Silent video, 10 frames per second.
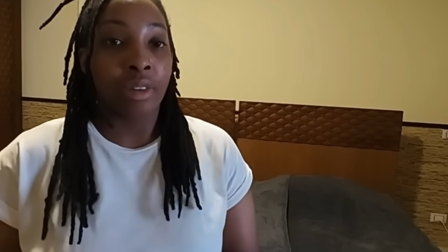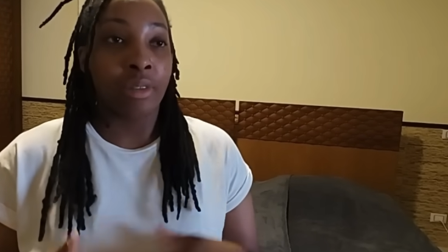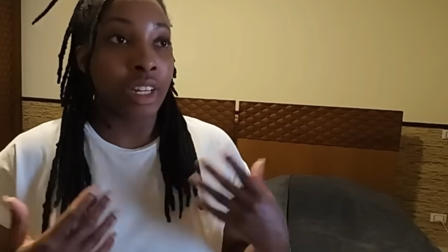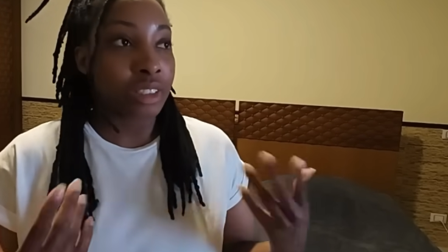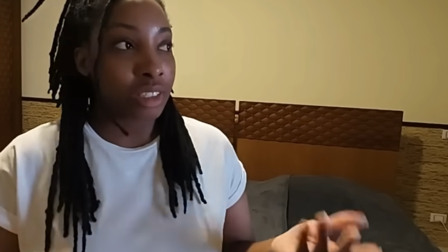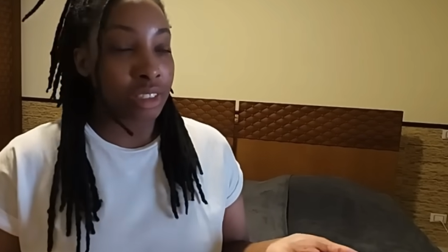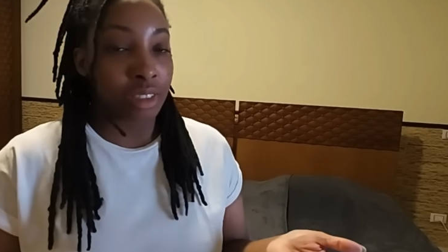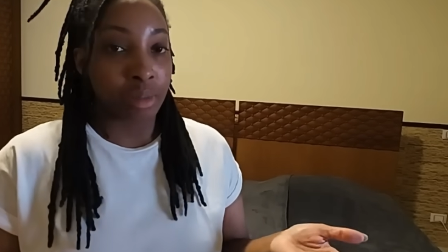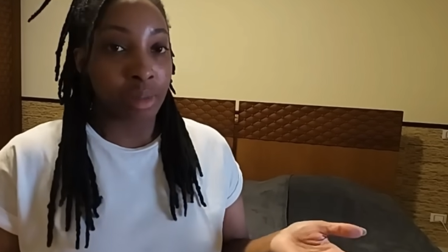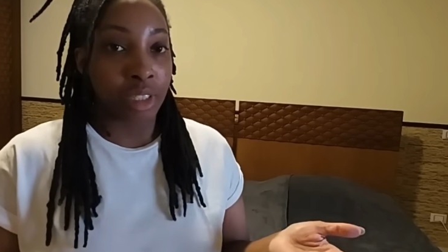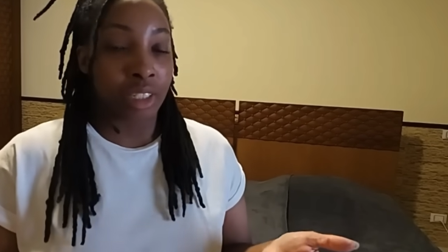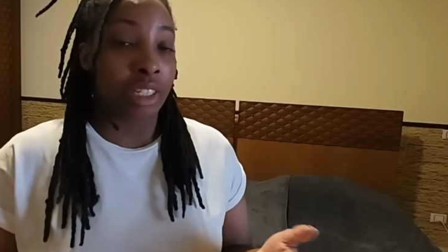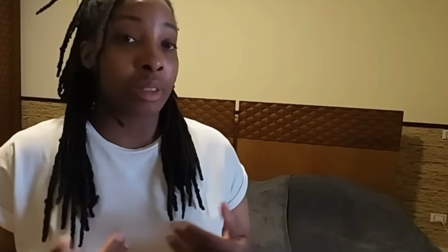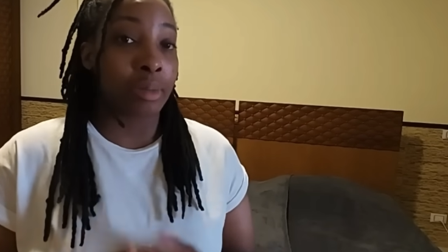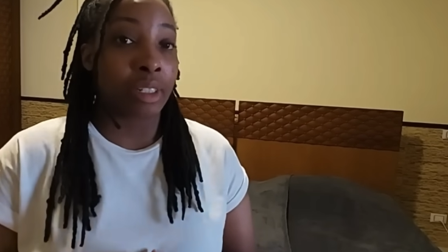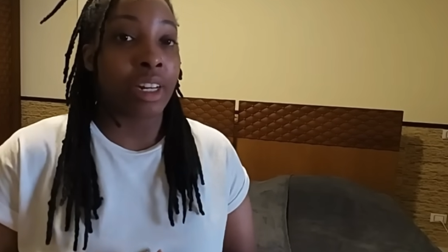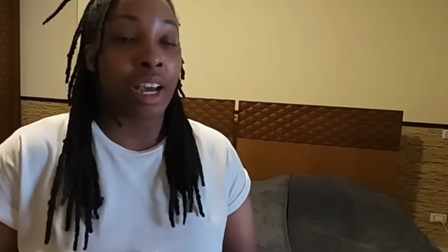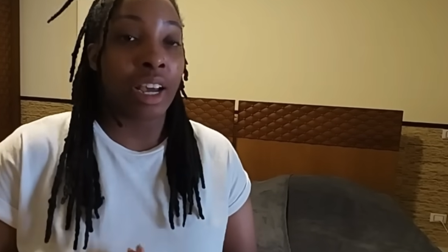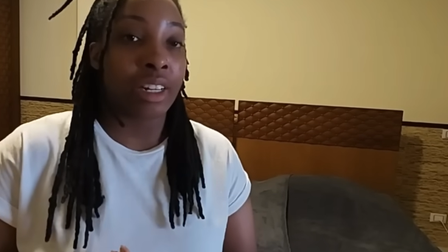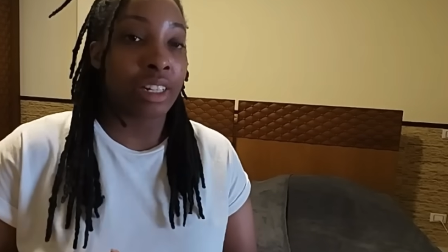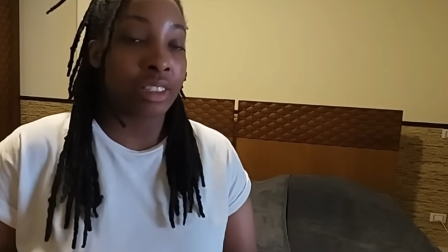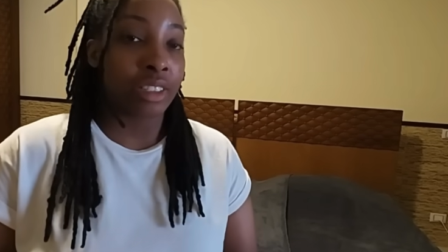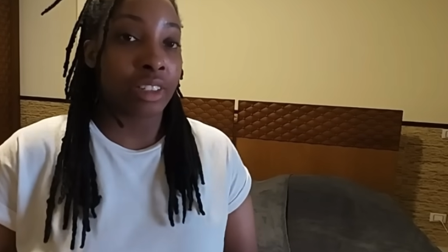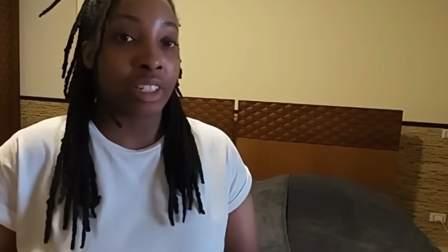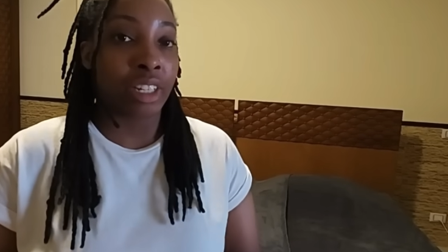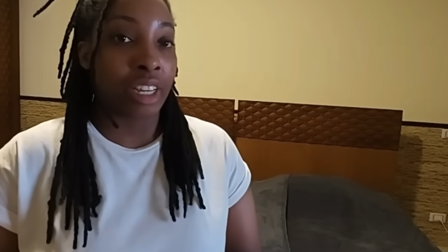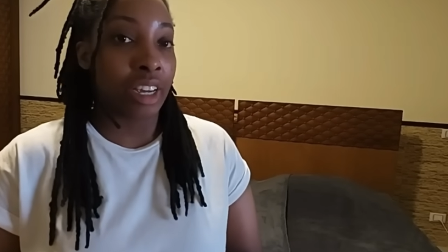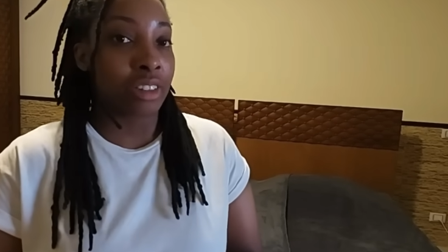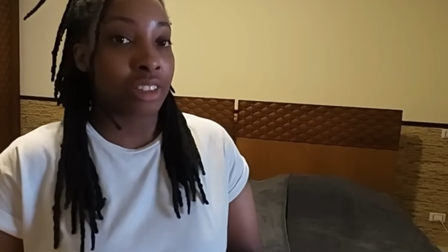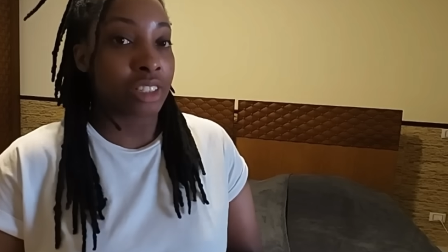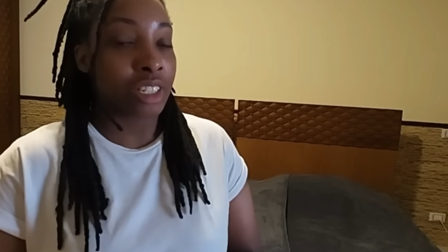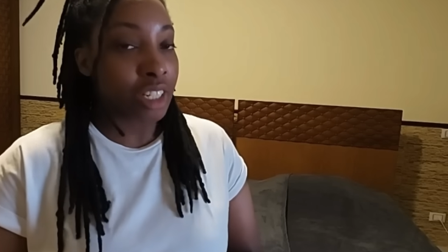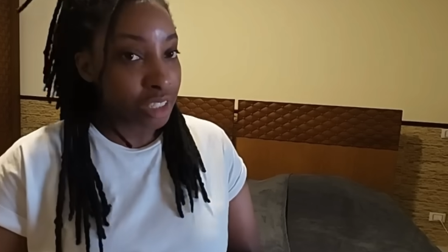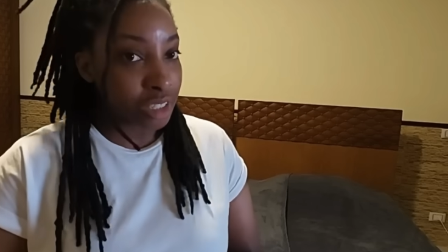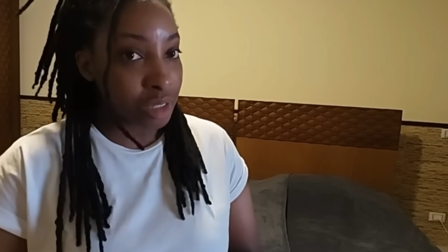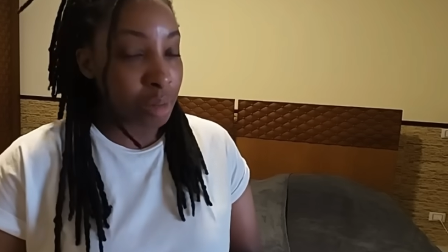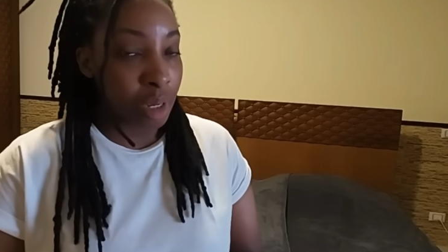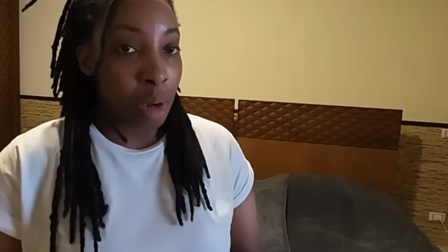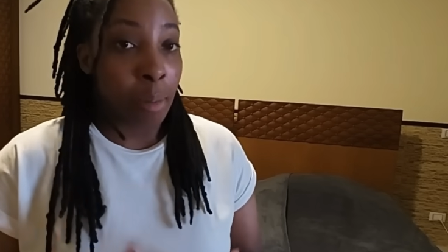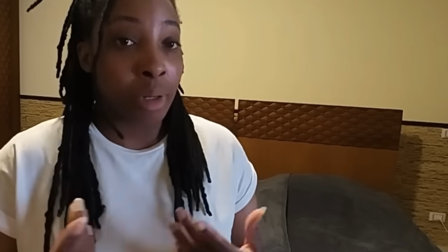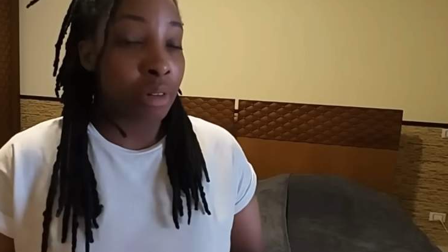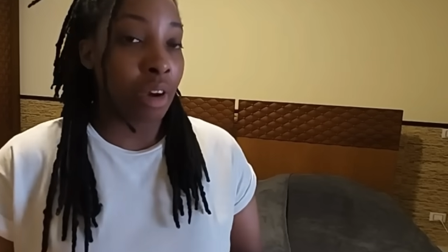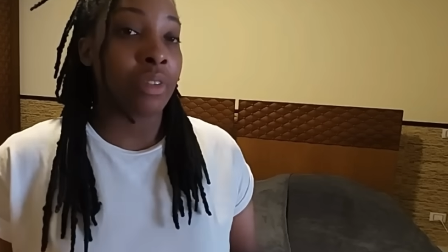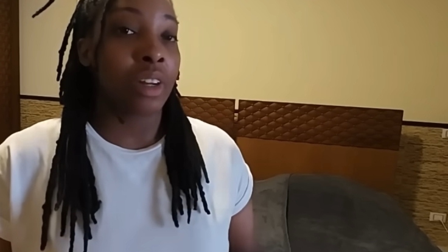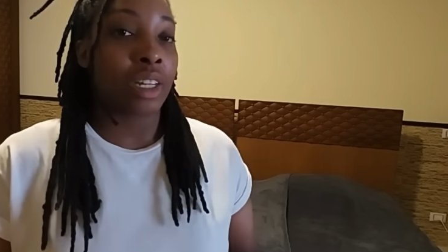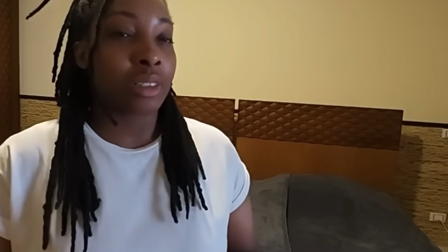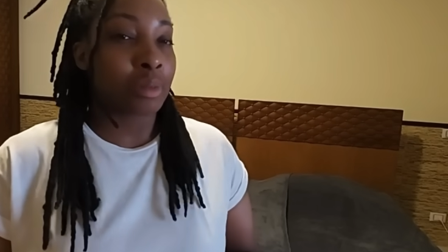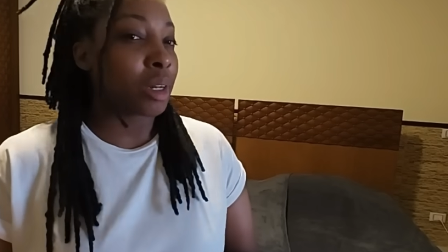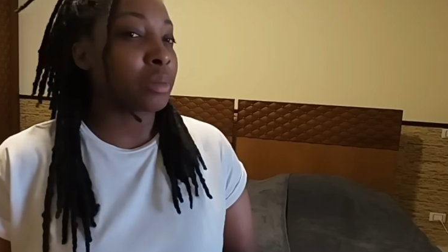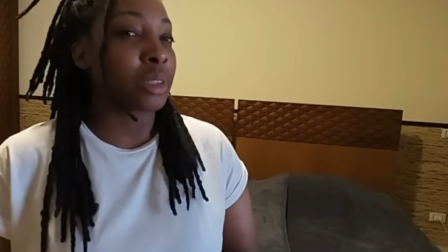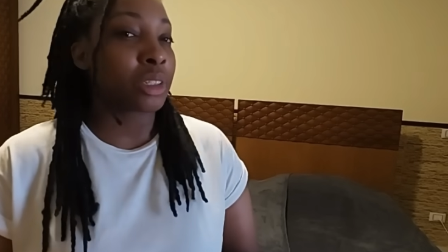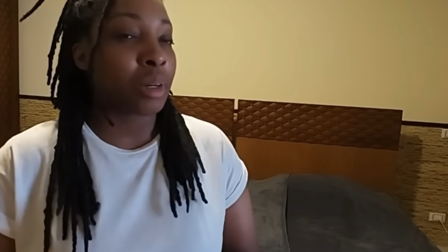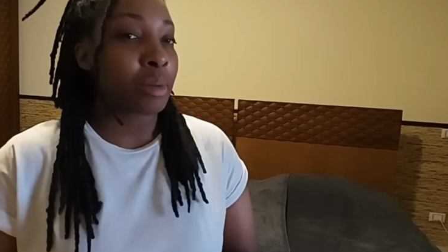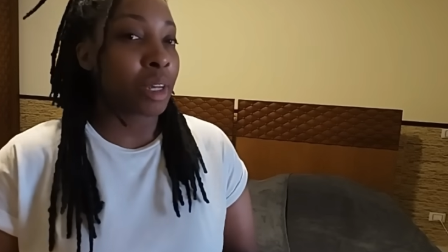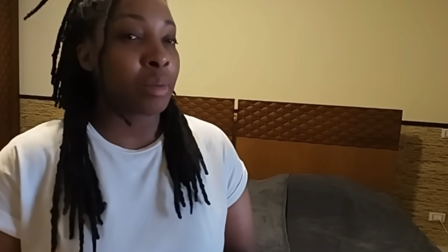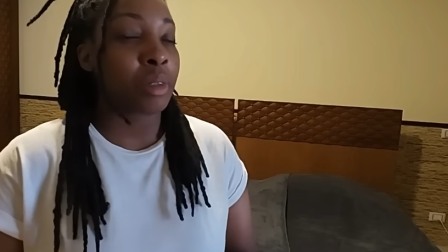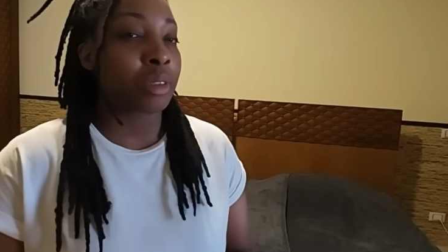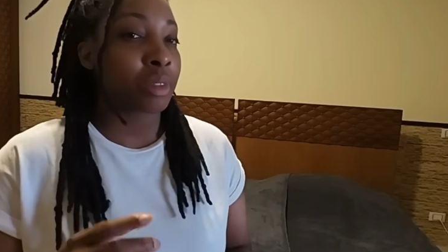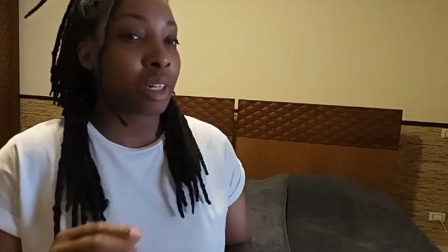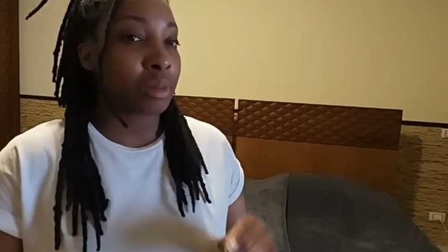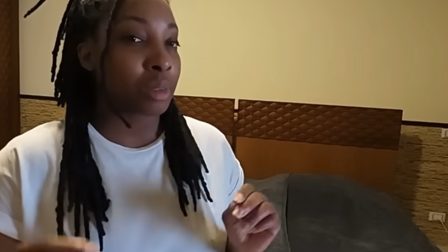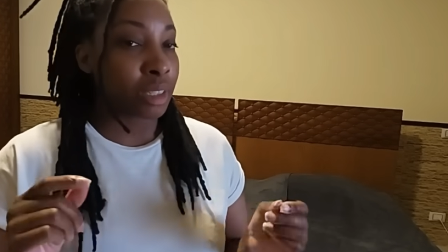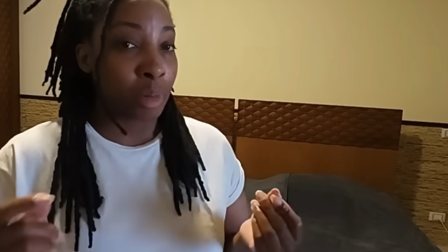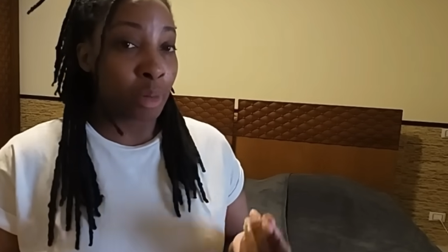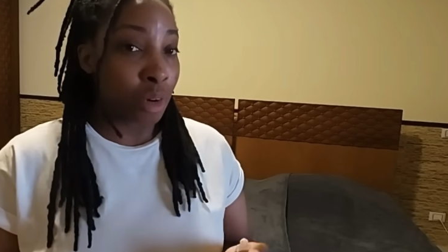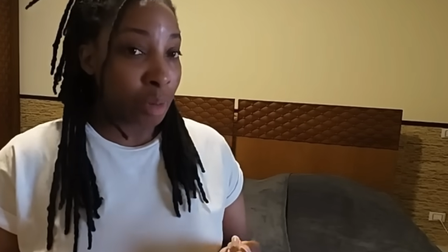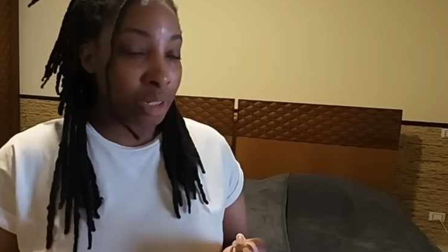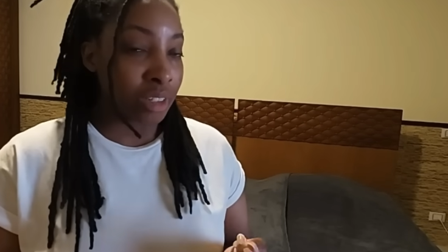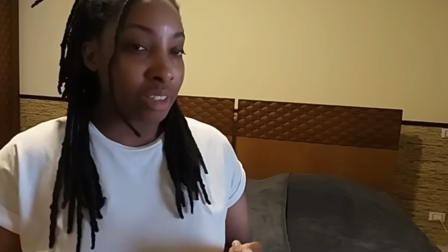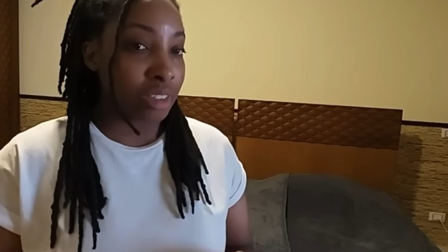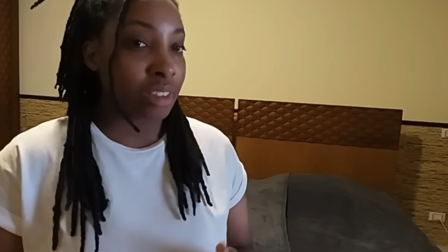Racism is not something that I necessarily encounter in Egypt, but do I feel like sometimes they try to play me sometimes because I'm a woman?